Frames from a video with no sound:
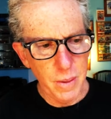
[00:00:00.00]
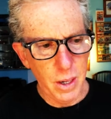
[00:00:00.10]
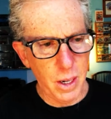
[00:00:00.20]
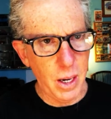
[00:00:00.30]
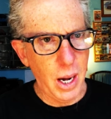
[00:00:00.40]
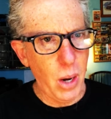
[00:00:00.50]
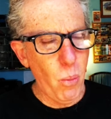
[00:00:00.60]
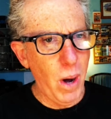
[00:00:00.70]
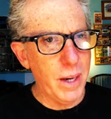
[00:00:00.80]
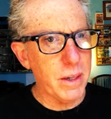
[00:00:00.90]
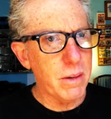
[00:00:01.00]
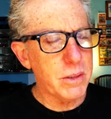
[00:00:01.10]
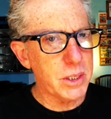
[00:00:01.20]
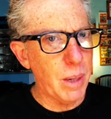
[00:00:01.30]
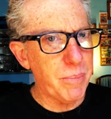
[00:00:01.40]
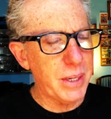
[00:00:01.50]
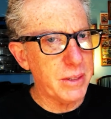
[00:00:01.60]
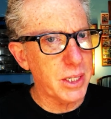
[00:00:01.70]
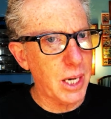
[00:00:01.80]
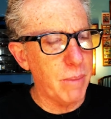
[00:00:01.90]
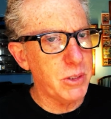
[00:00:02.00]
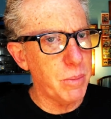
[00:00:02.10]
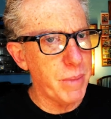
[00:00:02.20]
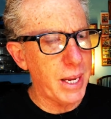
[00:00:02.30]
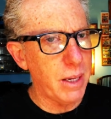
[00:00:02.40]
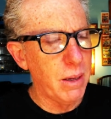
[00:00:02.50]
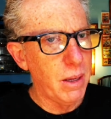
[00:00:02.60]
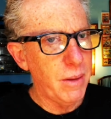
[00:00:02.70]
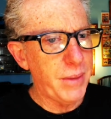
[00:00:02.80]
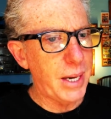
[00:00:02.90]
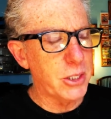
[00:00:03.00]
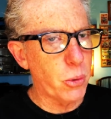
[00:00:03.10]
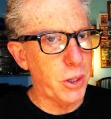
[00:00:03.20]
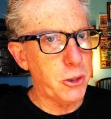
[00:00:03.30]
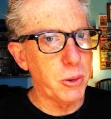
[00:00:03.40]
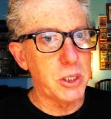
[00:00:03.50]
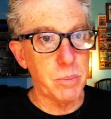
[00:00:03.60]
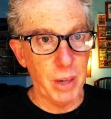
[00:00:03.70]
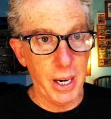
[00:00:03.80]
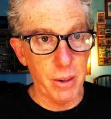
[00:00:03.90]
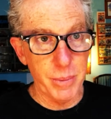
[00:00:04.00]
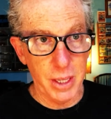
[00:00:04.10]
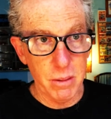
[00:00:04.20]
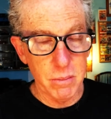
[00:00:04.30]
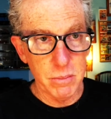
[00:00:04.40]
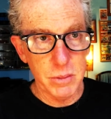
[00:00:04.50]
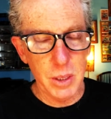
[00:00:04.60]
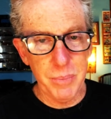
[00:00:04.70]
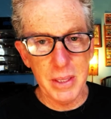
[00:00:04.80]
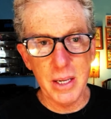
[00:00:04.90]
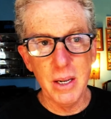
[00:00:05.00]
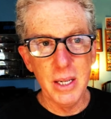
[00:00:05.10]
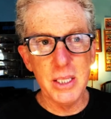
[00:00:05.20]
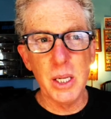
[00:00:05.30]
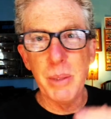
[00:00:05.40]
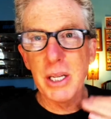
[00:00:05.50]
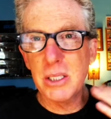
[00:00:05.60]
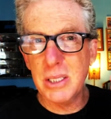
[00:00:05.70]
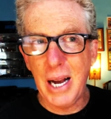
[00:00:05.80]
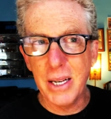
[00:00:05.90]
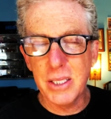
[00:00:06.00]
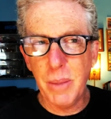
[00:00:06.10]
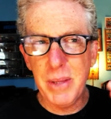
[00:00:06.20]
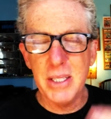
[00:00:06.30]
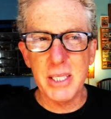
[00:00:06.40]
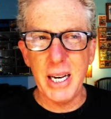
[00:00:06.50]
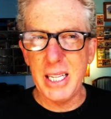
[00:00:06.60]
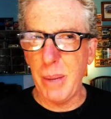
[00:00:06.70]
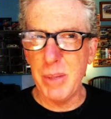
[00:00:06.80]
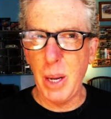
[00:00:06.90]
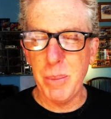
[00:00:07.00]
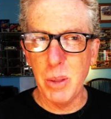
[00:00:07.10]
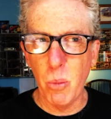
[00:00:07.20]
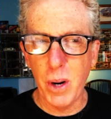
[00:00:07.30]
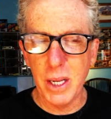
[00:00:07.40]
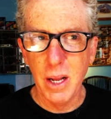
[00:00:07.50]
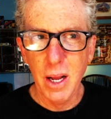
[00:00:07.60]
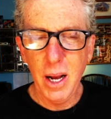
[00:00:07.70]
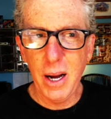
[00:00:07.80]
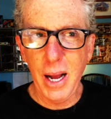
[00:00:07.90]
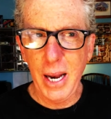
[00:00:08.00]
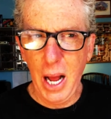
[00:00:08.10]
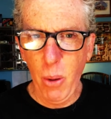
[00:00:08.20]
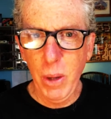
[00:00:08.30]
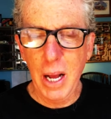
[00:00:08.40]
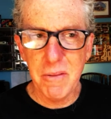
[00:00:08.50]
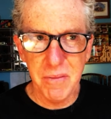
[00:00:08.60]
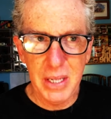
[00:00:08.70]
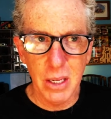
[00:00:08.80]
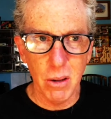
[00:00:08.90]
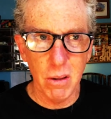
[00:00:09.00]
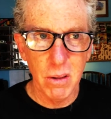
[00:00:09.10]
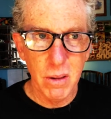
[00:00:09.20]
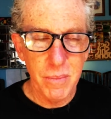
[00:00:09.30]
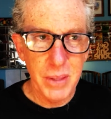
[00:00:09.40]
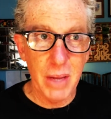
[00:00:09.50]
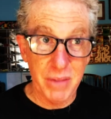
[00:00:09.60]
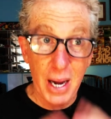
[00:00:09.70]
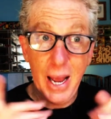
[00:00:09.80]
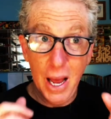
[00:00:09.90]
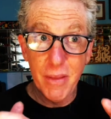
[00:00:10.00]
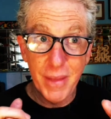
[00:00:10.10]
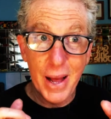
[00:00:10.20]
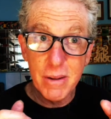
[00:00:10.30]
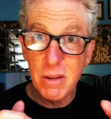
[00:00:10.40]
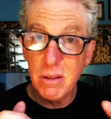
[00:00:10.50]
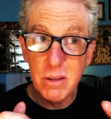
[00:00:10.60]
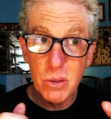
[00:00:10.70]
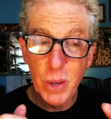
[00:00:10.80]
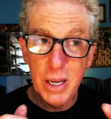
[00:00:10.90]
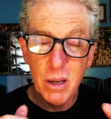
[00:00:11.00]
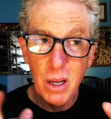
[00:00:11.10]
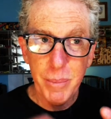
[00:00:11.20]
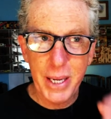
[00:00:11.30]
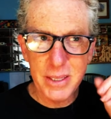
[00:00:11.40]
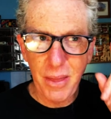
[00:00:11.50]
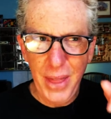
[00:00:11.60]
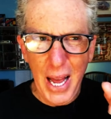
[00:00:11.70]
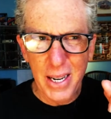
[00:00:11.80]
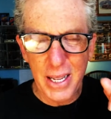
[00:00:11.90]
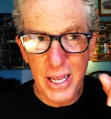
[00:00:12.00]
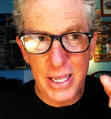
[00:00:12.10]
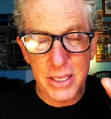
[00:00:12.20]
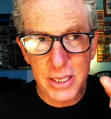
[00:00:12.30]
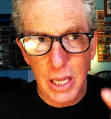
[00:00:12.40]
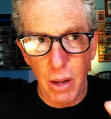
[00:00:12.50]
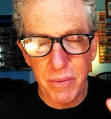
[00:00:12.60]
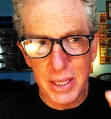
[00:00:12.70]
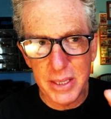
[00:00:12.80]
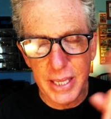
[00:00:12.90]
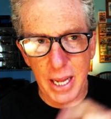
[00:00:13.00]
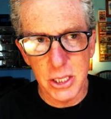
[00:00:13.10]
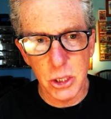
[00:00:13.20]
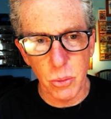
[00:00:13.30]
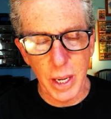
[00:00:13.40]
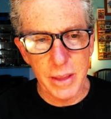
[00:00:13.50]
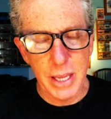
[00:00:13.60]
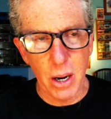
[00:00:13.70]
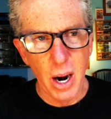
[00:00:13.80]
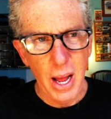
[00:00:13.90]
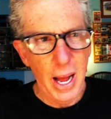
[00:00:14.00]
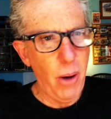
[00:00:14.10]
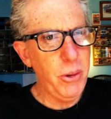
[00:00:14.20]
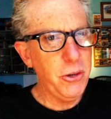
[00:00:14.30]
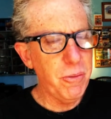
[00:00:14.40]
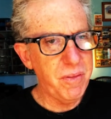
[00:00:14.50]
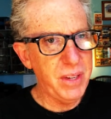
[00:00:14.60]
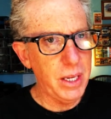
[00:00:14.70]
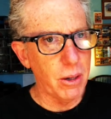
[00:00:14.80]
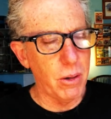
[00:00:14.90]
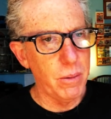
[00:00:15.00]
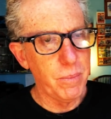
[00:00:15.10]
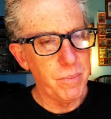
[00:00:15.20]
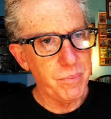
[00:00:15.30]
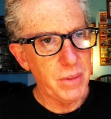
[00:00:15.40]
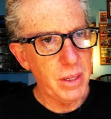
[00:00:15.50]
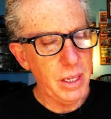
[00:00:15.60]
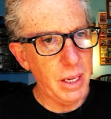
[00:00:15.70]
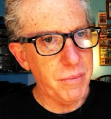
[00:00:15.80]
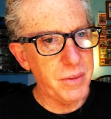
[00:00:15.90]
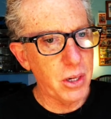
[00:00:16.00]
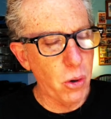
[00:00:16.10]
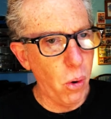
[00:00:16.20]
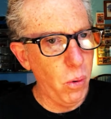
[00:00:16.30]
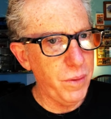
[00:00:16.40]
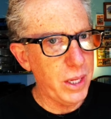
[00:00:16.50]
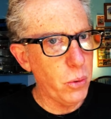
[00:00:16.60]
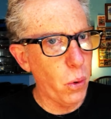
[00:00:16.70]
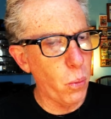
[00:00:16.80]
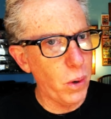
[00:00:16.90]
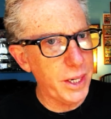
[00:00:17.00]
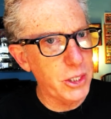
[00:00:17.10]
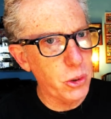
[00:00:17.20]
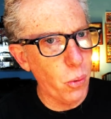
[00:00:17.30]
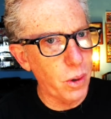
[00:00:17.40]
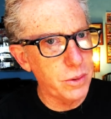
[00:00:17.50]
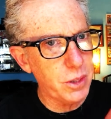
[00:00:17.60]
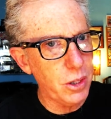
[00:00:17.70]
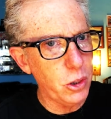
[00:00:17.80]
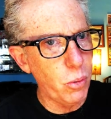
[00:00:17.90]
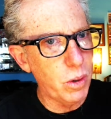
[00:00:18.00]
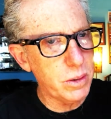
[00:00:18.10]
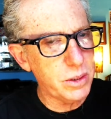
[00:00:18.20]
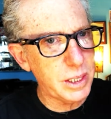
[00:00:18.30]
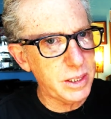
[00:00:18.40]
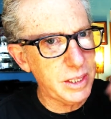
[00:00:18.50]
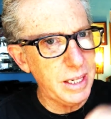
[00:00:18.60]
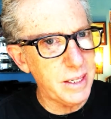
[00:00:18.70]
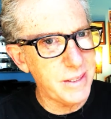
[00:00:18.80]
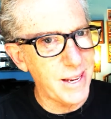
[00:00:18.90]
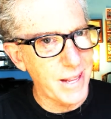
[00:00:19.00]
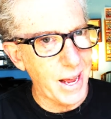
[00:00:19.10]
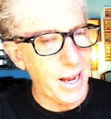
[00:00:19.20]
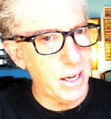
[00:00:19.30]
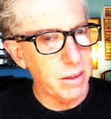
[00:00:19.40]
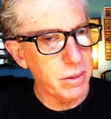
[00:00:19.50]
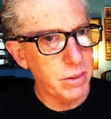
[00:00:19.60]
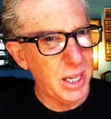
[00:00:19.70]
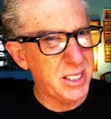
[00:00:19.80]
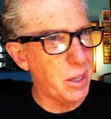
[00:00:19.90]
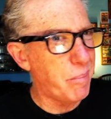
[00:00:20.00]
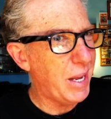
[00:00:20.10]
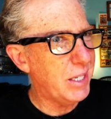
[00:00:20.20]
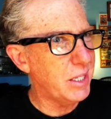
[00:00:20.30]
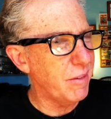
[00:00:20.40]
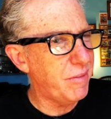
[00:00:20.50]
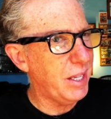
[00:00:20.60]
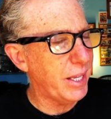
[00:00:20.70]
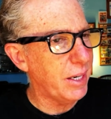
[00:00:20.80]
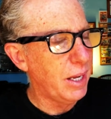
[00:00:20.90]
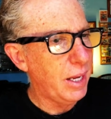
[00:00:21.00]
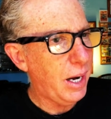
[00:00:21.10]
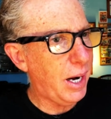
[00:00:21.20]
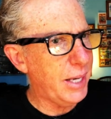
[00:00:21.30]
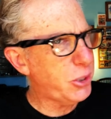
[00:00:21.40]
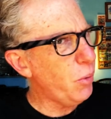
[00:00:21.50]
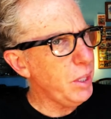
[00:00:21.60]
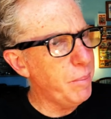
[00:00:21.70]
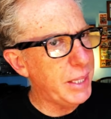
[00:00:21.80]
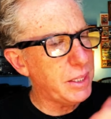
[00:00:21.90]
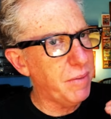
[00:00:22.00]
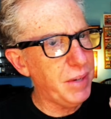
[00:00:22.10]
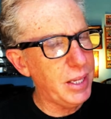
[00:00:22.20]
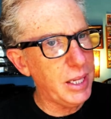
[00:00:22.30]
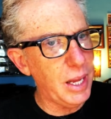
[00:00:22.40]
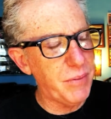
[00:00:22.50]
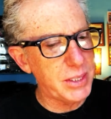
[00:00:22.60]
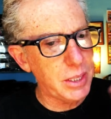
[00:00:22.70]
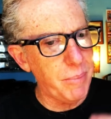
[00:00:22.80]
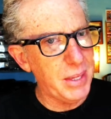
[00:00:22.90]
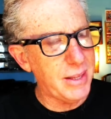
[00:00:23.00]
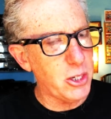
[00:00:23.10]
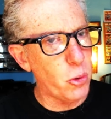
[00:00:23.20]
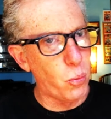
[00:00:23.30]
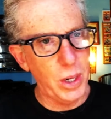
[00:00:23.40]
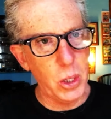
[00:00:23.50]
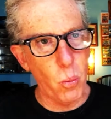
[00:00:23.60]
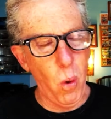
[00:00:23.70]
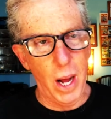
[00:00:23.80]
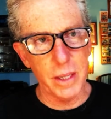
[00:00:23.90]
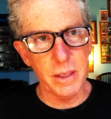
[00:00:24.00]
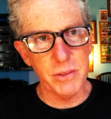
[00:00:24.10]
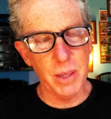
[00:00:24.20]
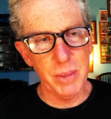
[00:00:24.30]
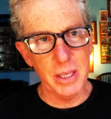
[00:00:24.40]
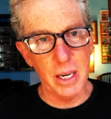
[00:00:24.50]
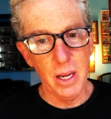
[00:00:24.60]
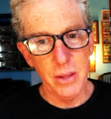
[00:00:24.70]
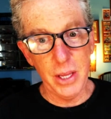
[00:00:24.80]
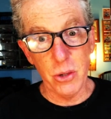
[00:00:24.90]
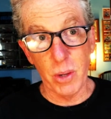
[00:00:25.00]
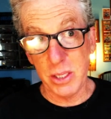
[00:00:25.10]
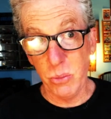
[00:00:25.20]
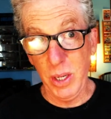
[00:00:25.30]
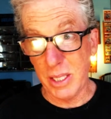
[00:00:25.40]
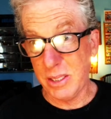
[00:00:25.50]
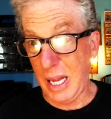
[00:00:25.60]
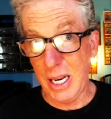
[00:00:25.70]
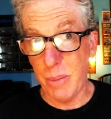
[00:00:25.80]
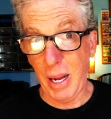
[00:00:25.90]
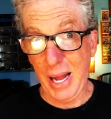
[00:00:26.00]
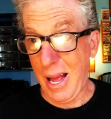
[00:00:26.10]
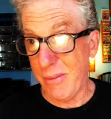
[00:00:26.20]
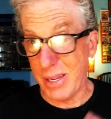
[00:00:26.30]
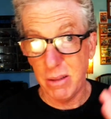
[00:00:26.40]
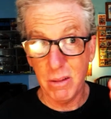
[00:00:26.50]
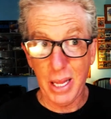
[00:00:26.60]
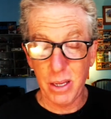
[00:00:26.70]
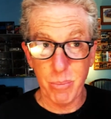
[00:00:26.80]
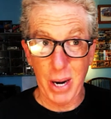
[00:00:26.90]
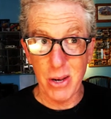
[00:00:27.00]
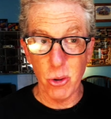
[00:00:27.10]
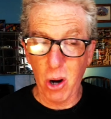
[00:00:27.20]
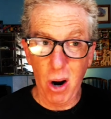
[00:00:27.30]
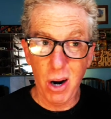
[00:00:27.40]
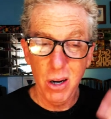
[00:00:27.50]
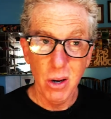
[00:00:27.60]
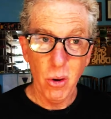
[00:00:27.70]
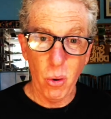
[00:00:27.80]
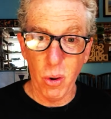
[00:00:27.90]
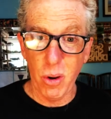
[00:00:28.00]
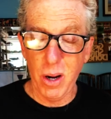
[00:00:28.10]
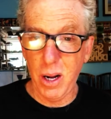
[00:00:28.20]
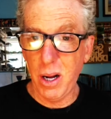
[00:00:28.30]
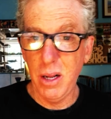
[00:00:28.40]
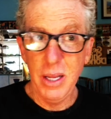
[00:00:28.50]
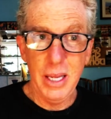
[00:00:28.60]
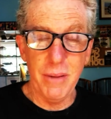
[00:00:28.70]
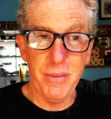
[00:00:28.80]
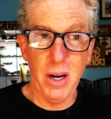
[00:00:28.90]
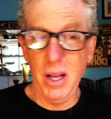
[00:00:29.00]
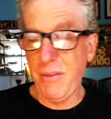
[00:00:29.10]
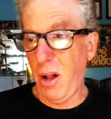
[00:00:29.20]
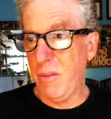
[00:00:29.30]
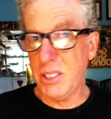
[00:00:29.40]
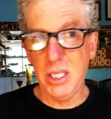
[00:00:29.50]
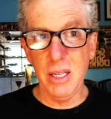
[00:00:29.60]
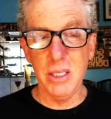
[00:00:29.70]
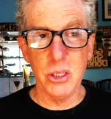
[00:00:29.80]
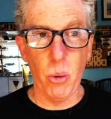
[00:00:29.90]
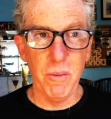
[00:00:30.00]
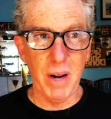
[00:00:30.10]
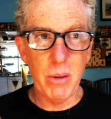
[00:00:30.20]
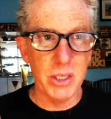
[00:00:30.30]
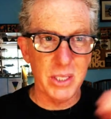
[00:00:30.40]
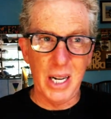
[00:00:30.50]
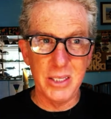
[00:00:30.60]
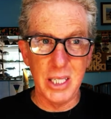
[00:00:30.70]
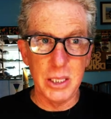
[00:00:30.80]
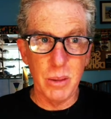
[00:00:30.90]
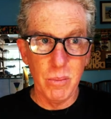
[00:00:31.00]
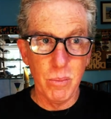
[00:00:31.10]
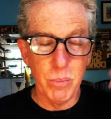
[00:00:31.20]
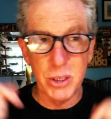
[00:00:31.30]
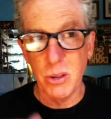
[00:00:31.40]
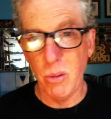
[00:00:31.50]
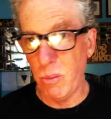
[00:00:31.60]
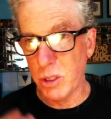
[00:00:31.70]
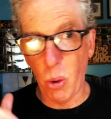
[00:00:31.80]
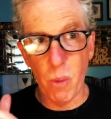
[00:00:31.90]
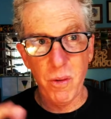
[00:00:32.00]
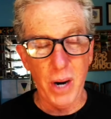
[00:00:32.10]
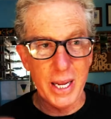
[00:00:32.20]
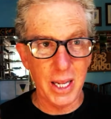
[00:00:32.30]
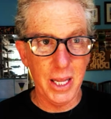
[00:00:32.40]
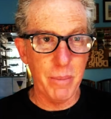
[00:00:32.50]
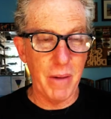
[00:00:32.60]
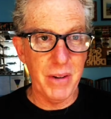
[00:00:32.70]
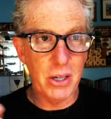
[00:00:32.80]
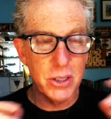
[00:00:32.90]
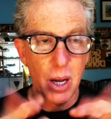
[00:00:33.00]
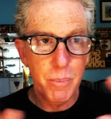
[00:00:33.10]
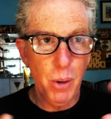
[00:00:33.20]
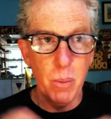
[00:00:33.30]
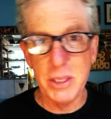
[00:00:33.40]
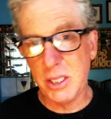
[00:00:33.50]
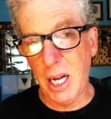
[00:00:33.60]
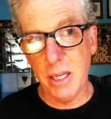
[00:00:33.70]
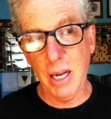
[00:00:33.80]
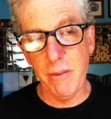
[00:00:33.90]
I want something to come to me that is going to inspire me, something that is going to be excited, something that's going to get me up in the morning. And how would I feel if I had that, right? Because that in itself is the answer right there. How would you feel if the goal that you are working towards, you succeeded today? That's an amazing feeling. It's only an amazing feeling if it's something that you really want, if something that you're really excited about having, like a brand new car, or if all of a sudden this whole virus nonsense was over, I could click my fingers, boom, it's done.